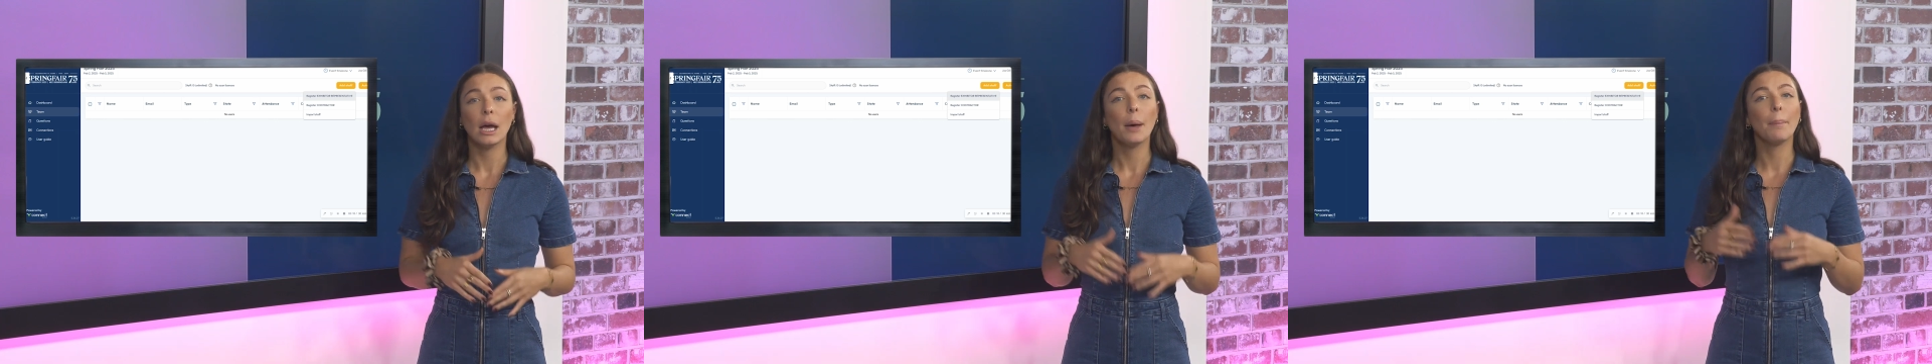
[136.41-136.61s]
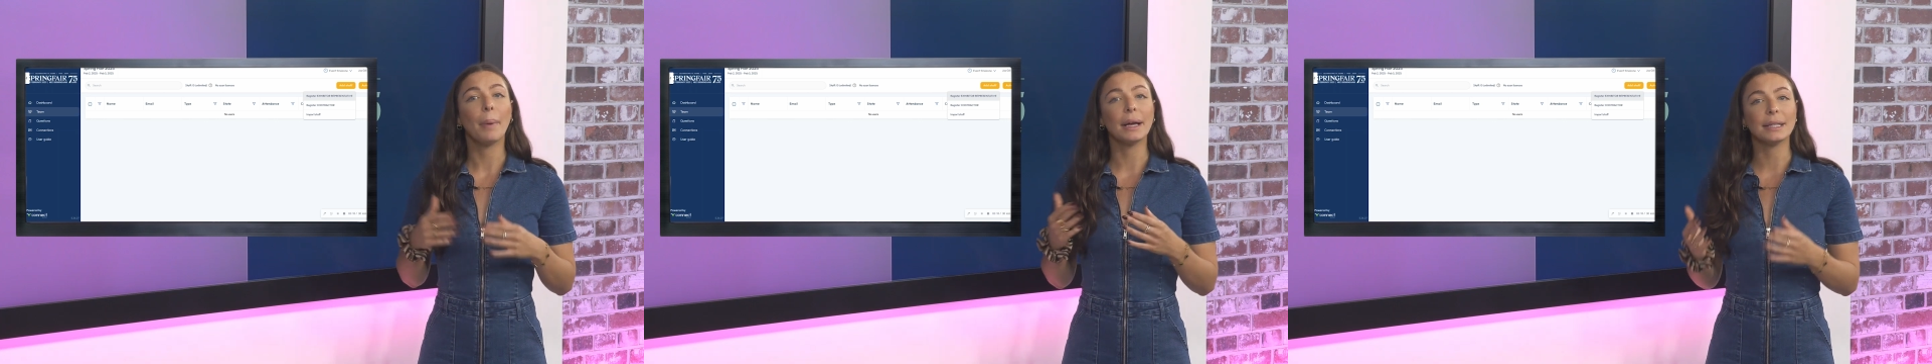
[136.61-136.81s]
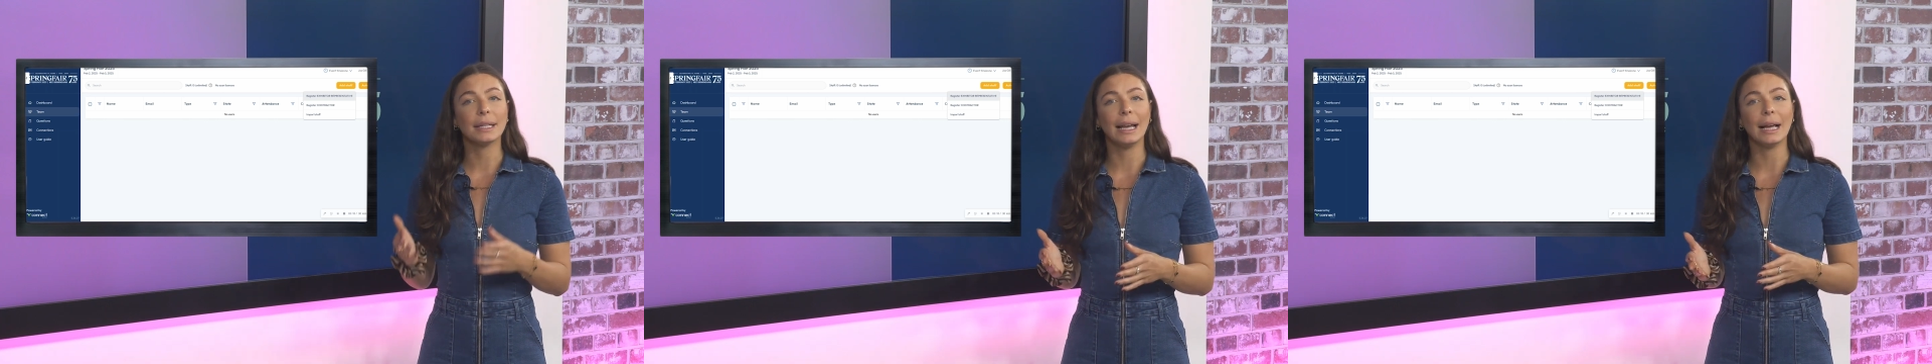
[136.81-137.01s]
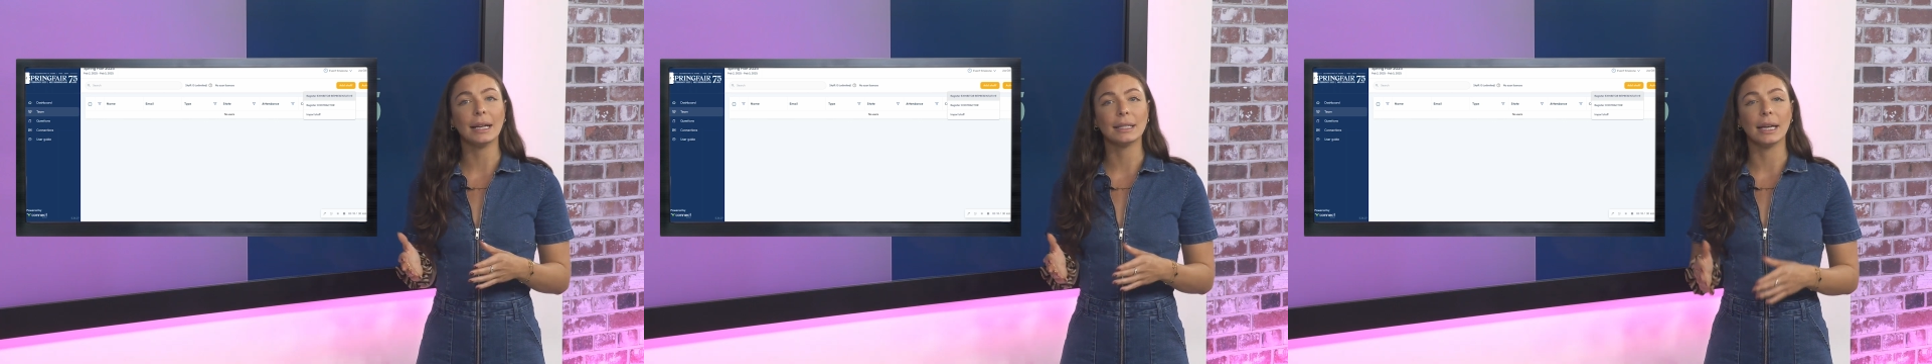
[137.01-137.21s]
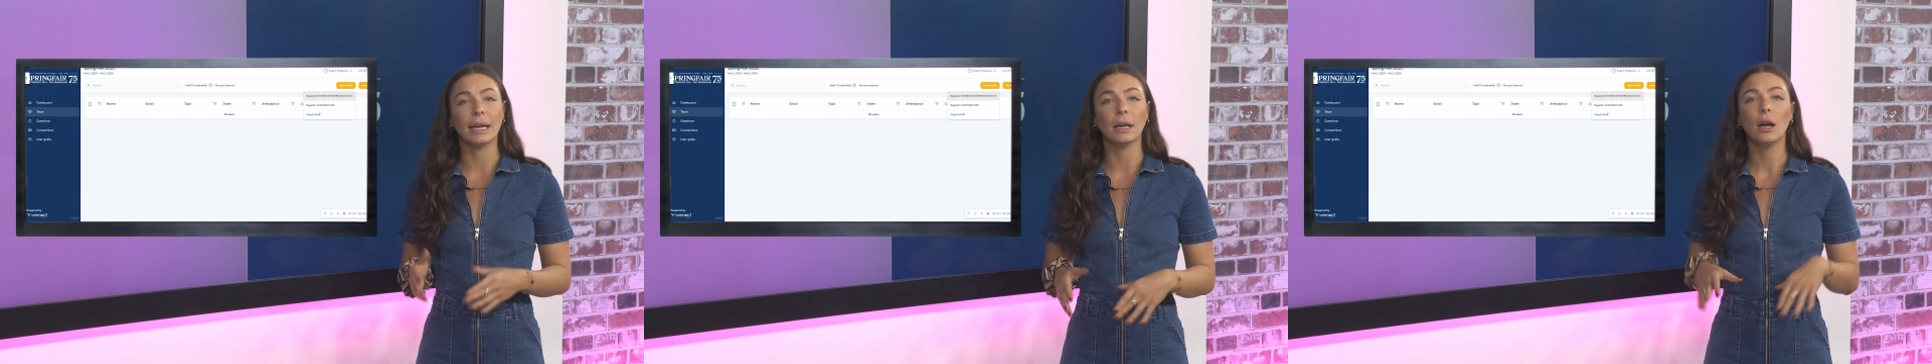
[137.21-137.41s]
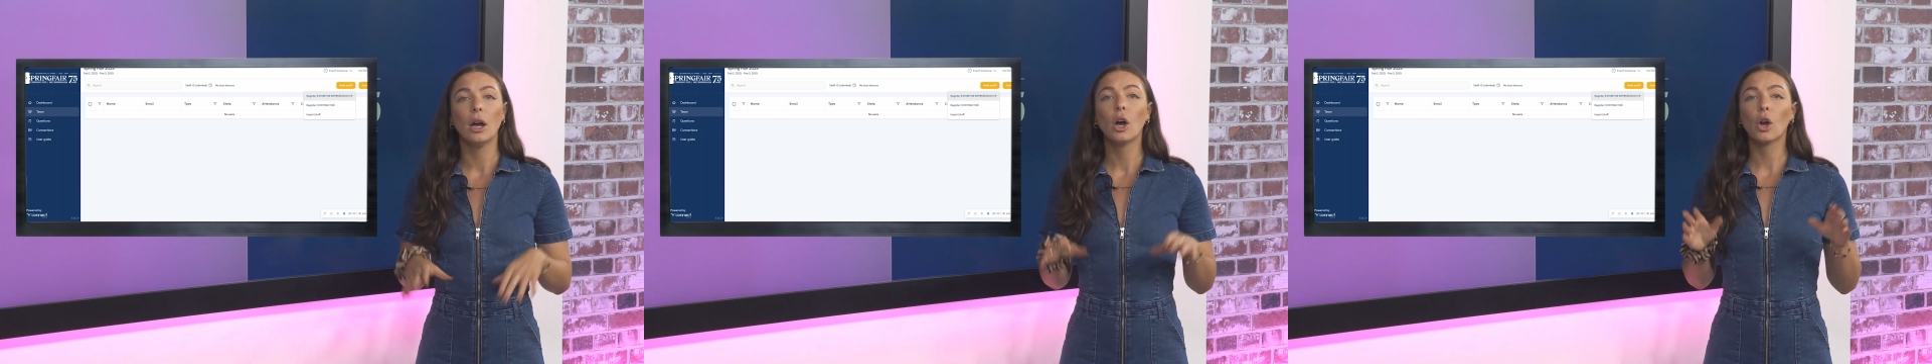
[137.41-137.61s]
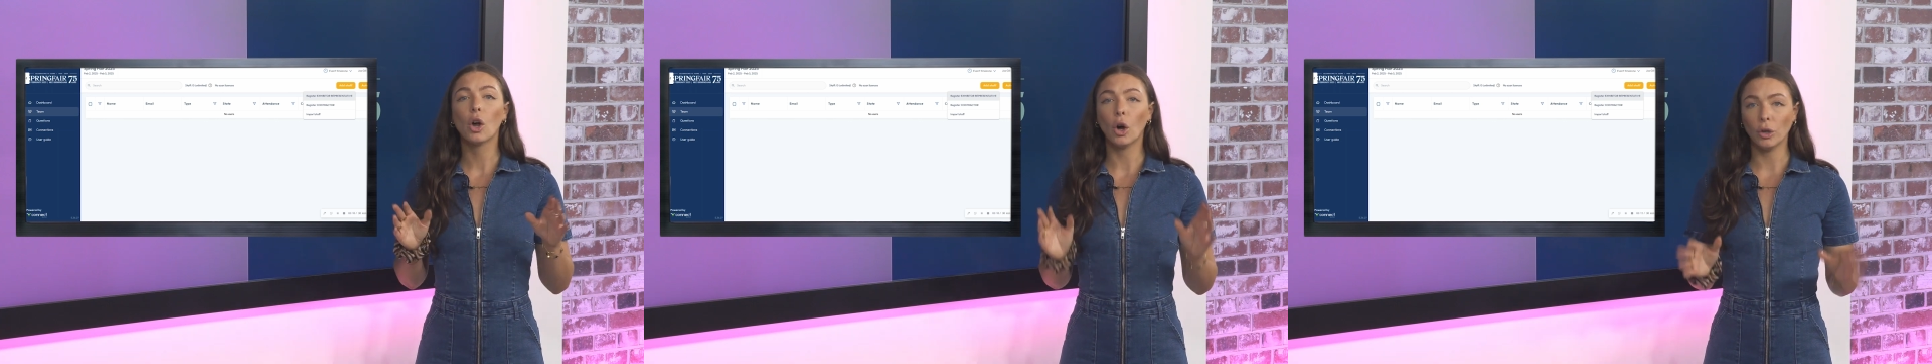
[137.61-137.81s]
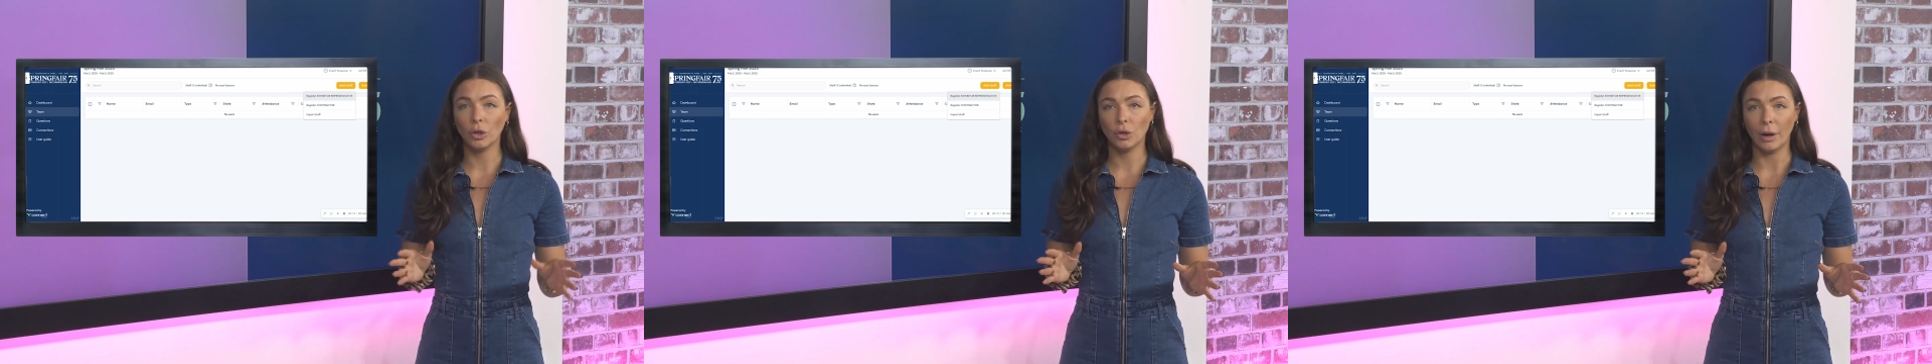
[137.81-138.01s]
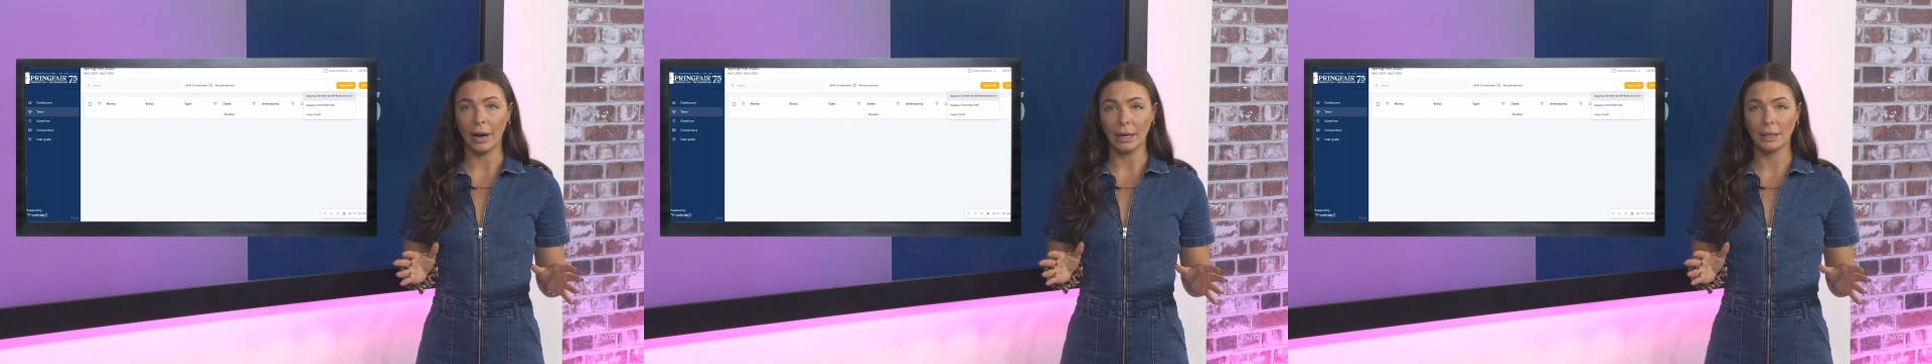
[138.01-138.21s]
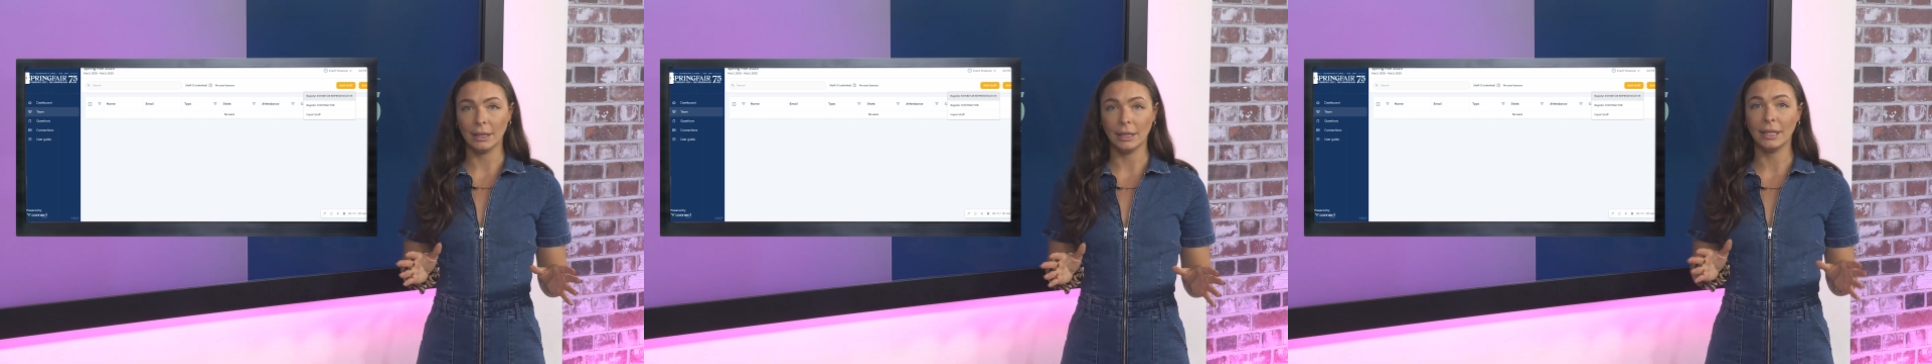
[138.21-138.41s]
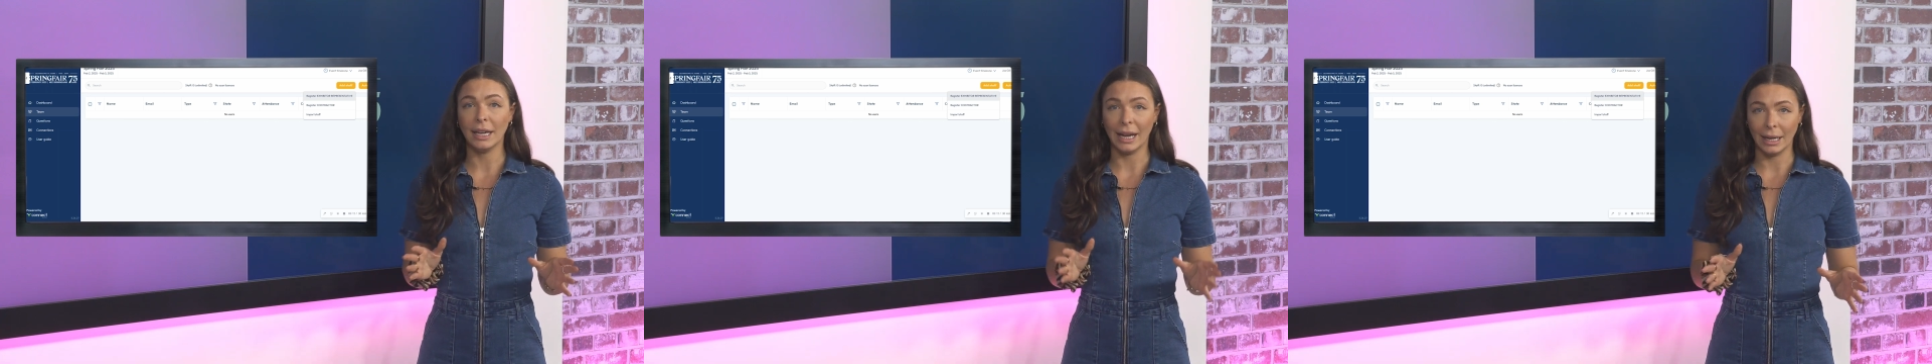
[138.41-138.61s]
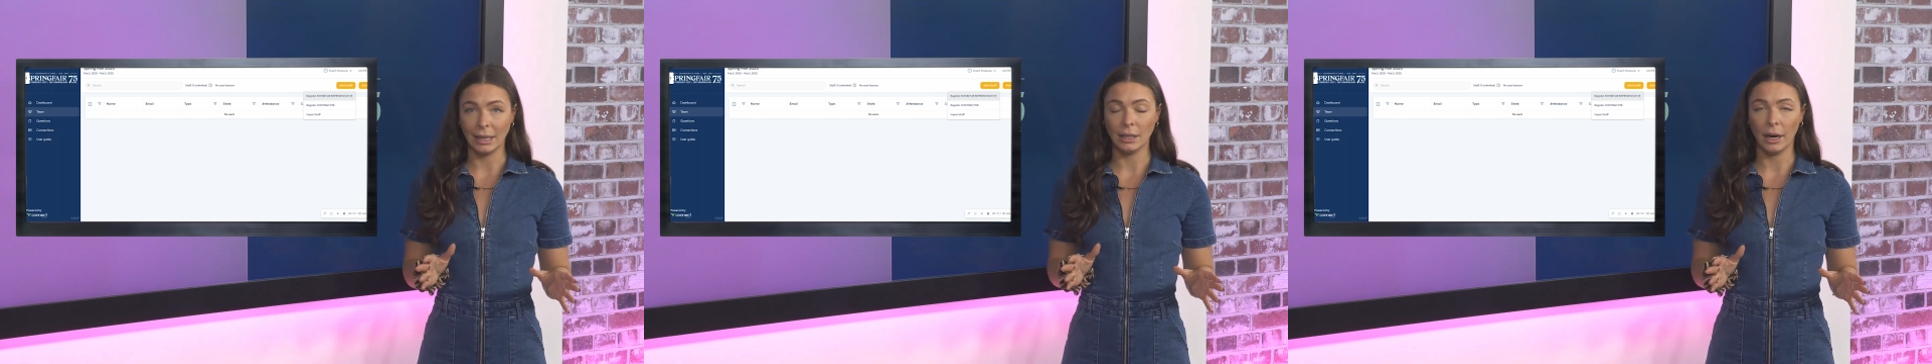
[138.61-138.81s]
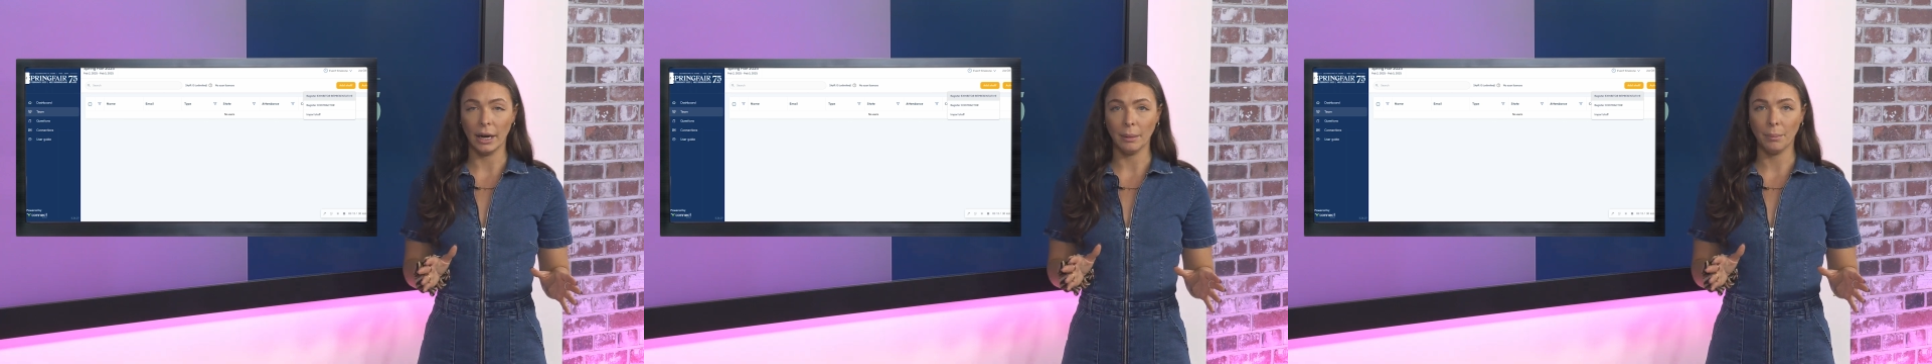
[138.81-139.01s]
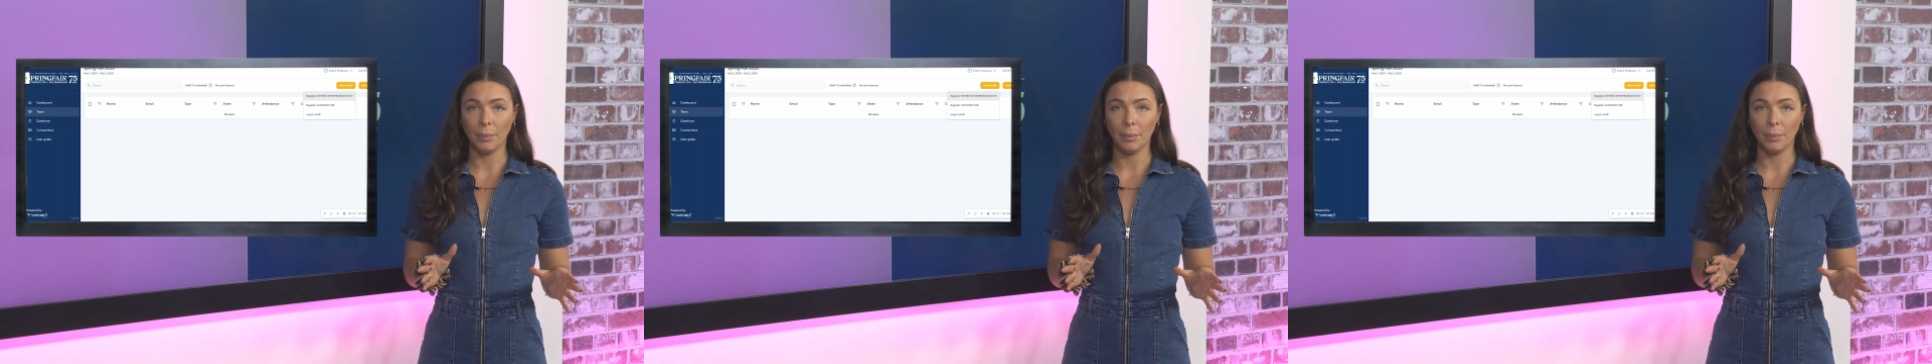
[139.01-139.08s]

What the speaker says: by selecting Contractor Ticket Type.